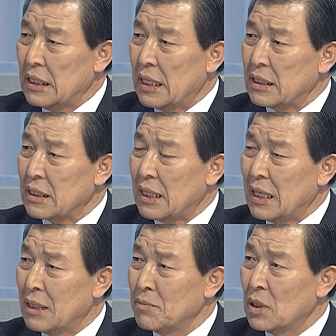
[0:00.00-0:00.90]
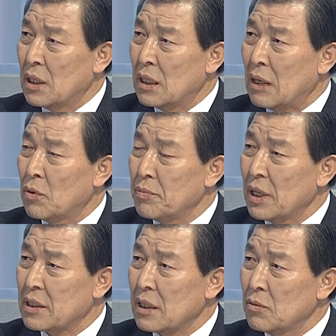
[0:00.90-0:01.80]
At the time, our
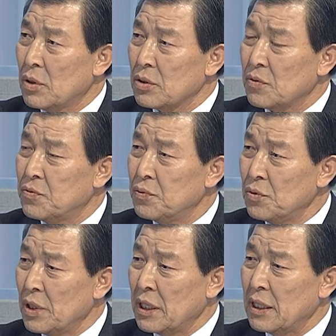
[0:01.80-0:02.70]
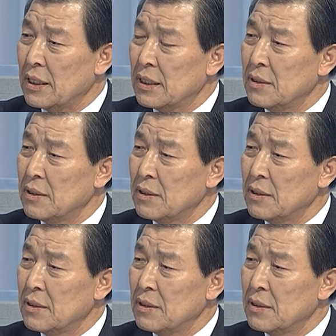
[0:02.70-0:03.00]
military was fully